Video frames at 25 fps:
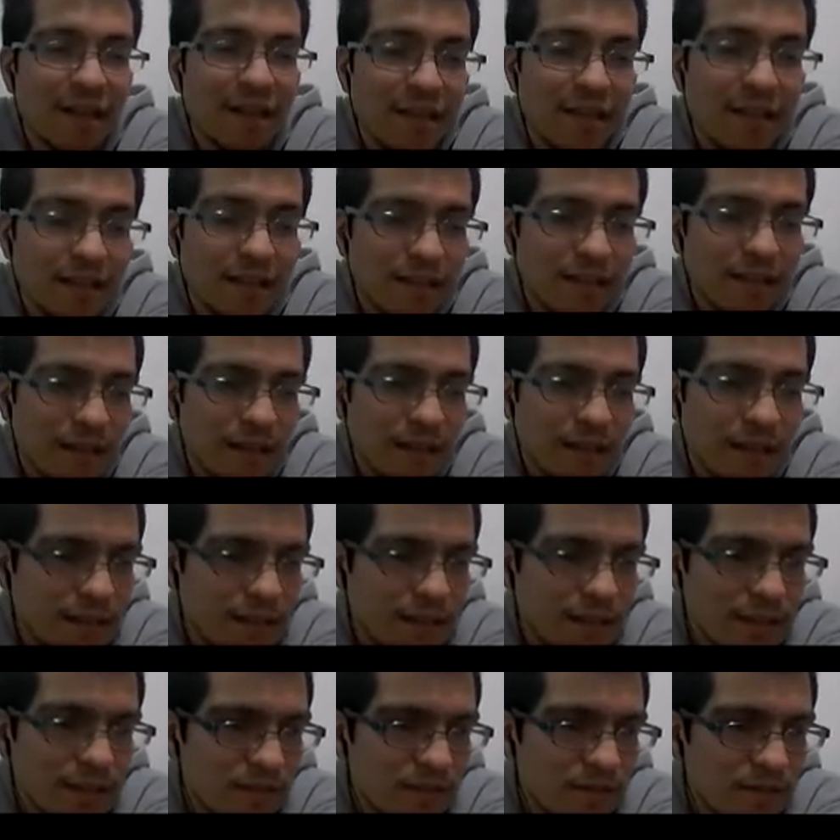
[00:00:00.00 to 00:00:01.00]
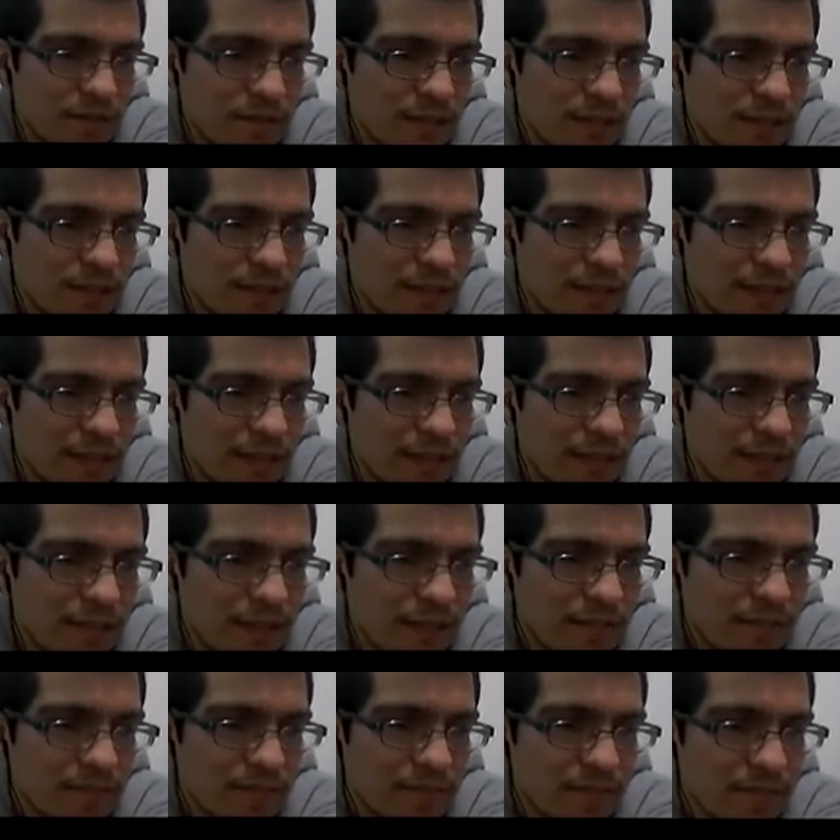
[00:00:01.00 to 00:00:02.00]
direction, this link,
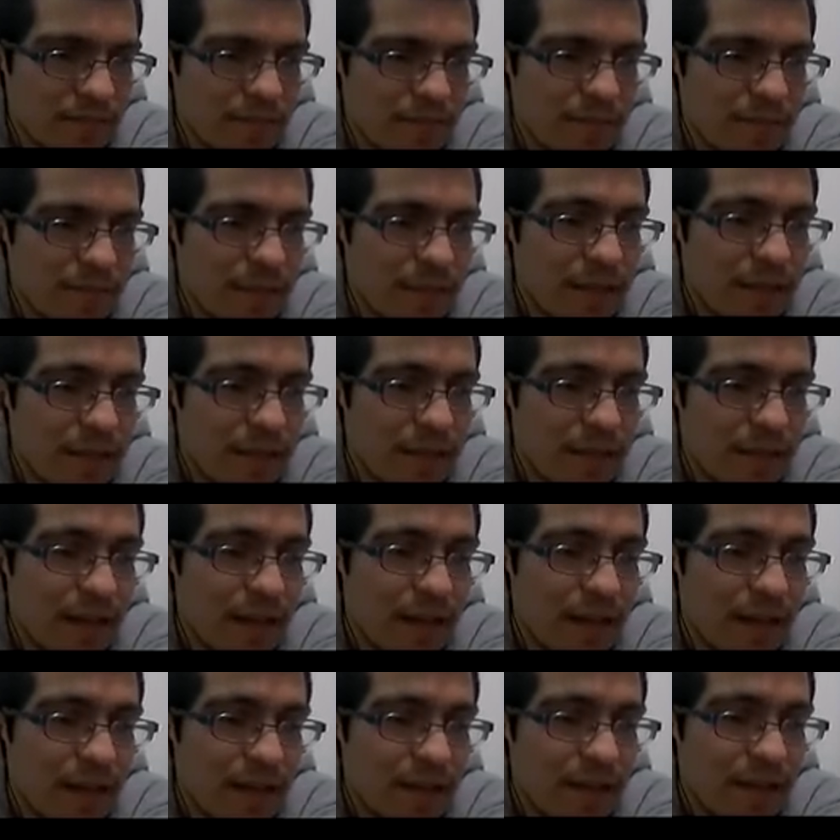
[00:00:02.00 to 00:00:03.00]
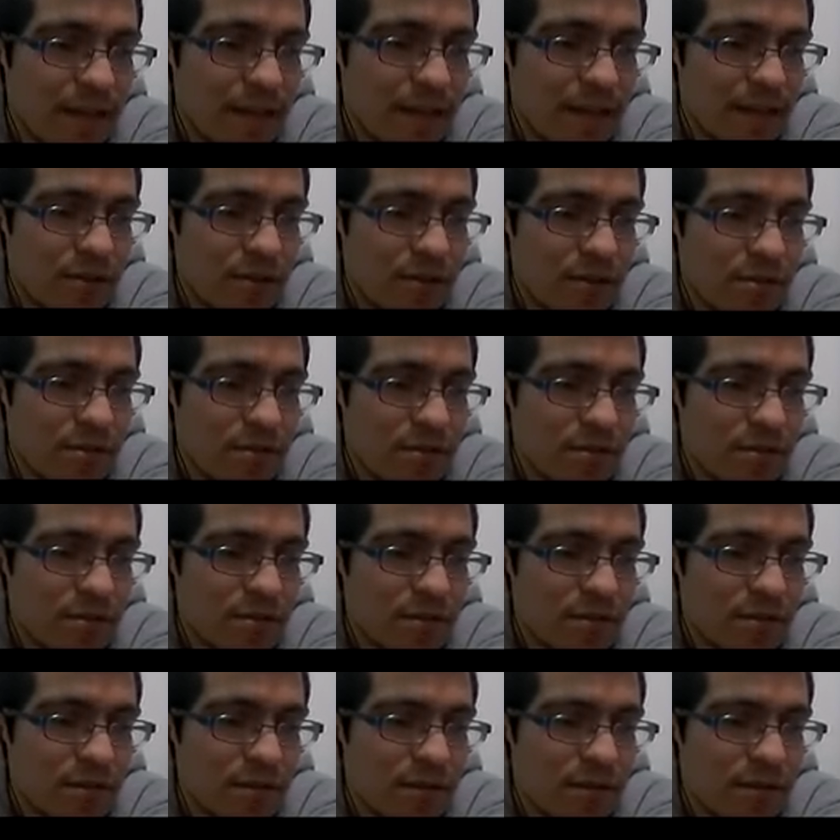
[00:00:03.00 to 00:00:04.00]
and the course
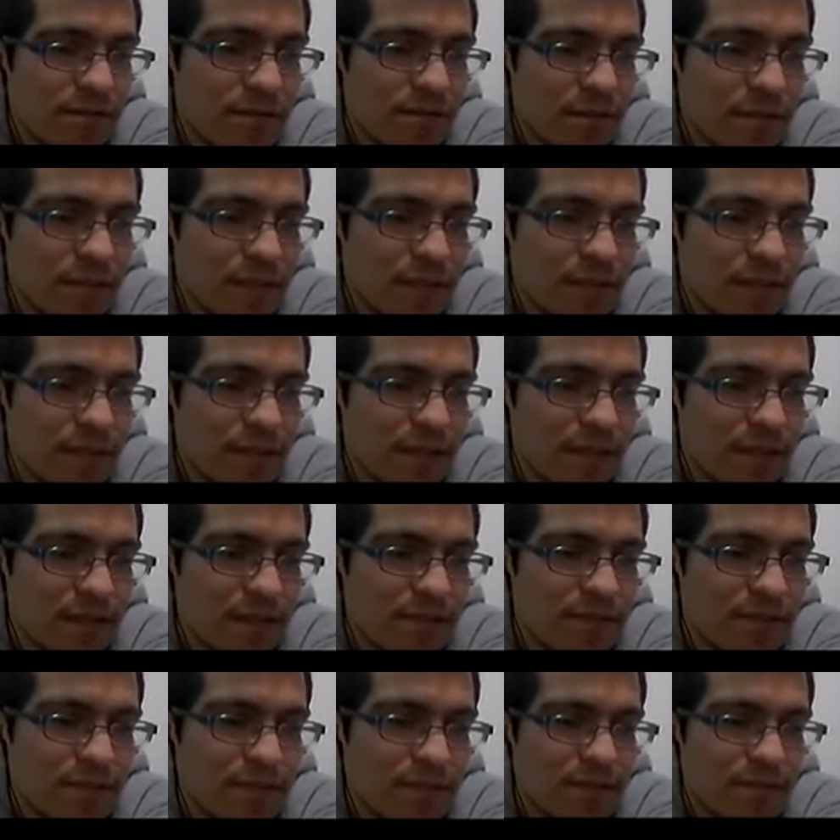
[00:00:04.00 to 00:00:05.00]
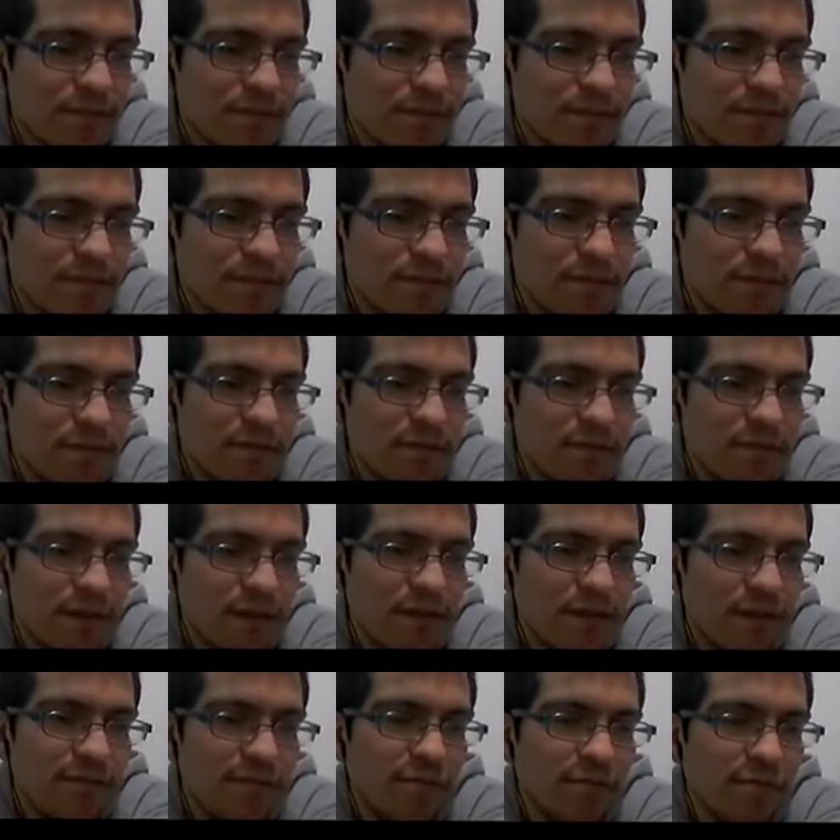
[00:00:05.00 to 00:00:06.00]
of ZTF
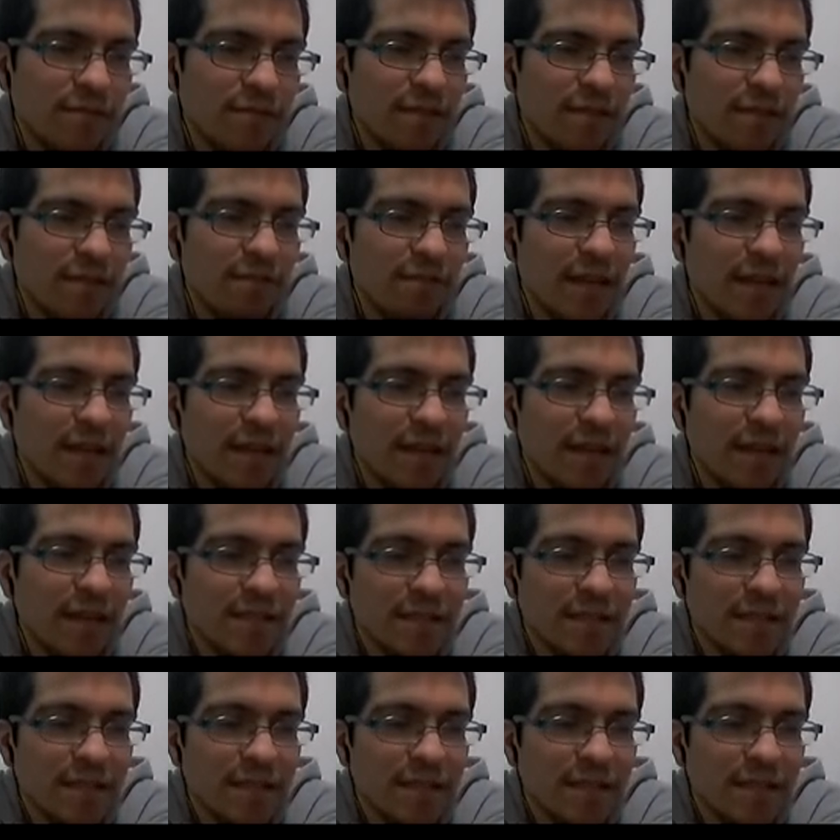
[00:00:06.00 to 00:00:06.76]
from table asked.